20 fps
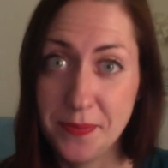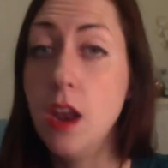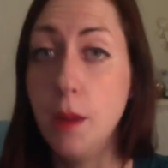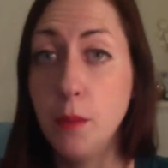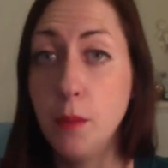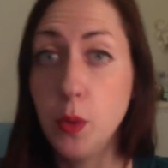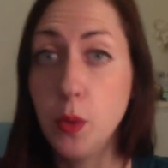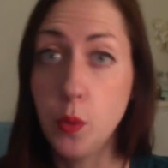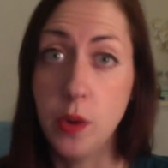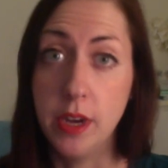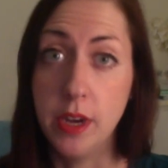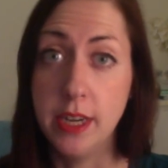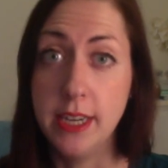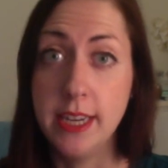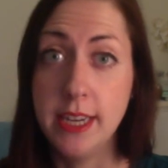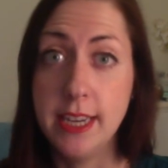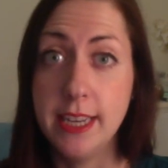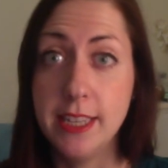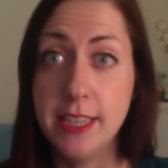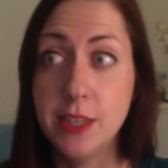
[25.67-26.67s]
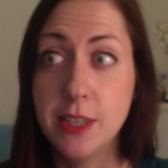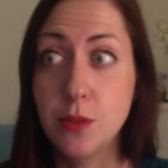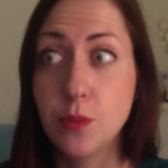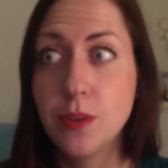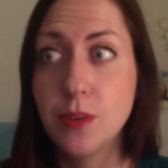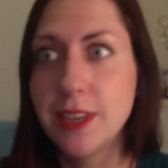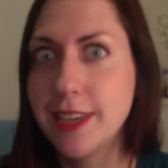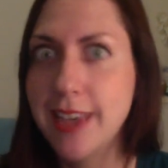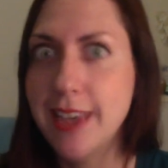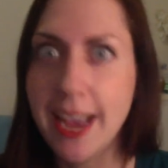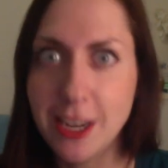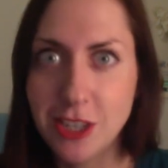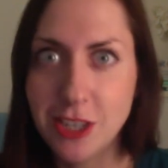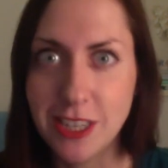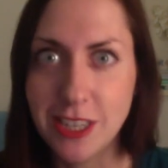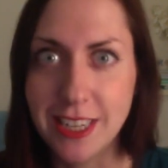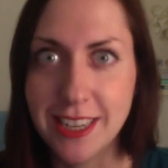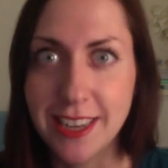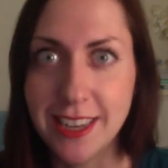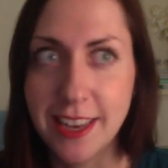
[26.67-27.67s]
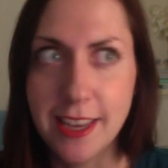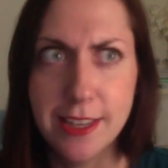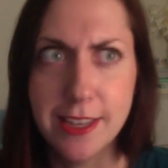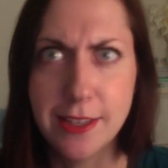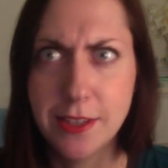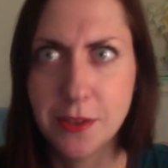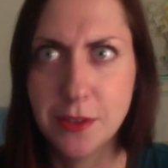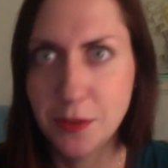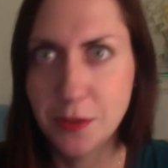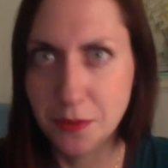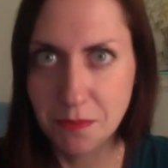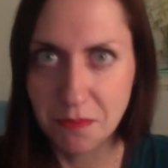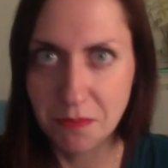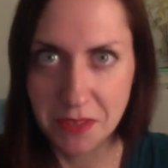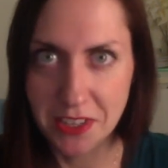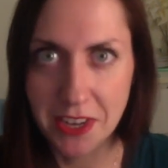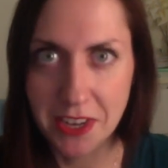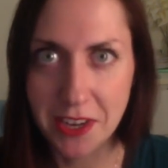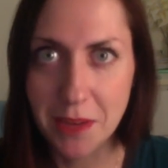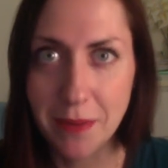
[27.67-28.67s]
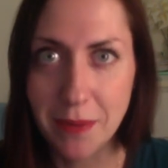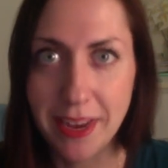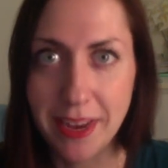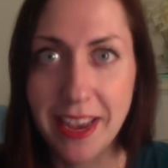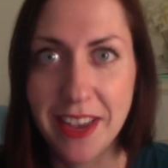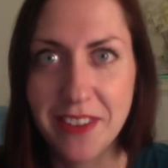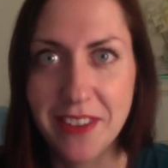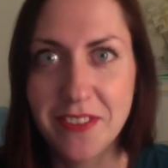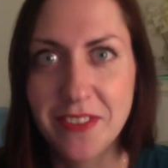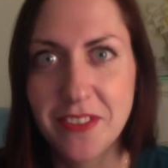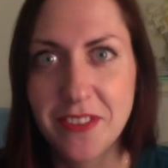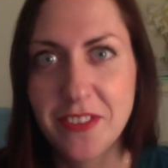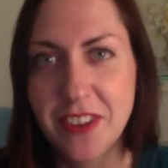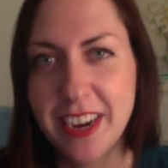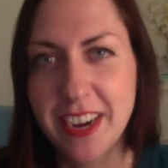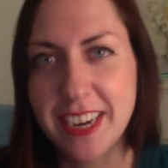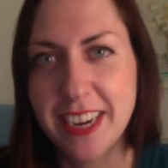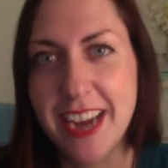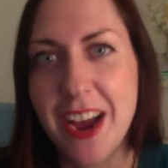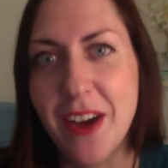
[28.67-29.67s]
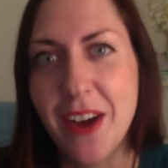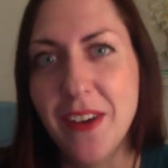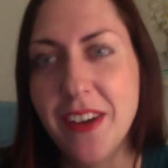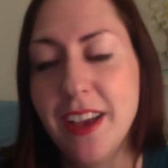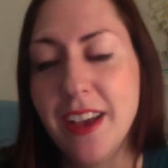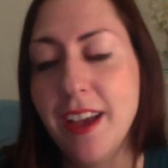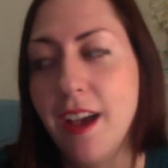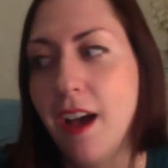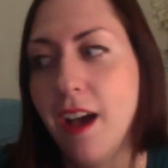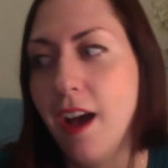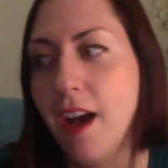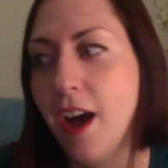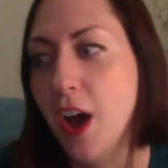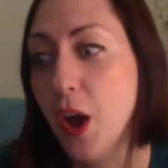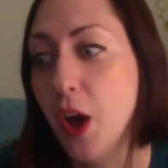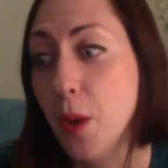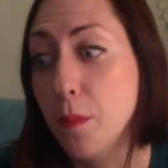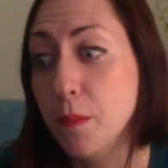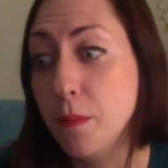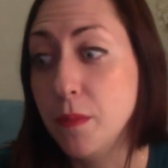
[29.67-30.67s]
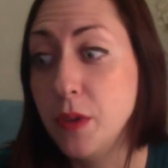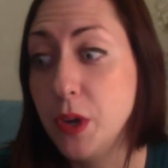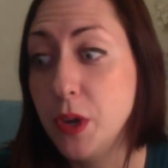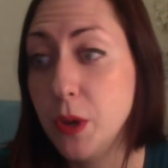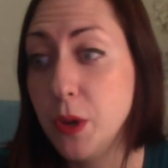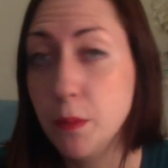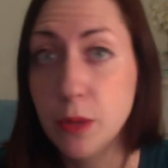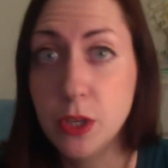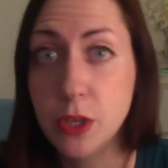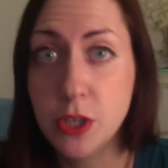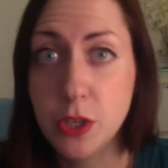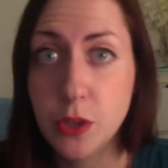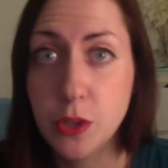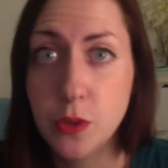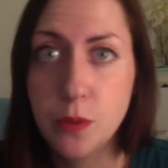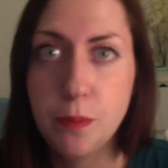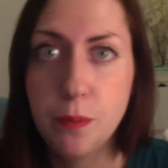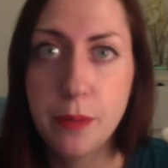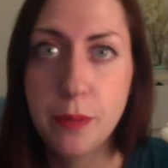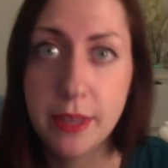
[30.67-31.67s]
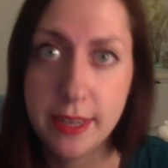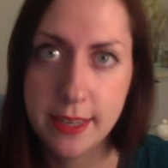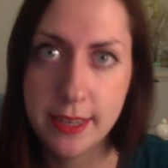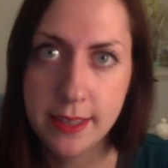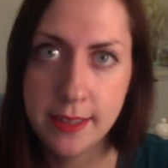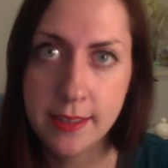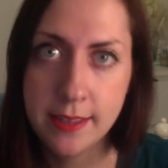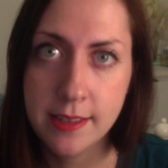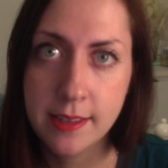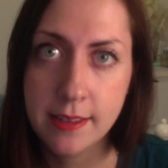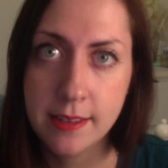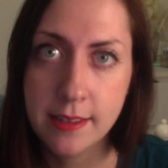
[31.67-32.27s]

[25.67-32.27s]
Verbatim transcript: Number one, it's really catchy. It's stuck in my head right now. Um, number two, please.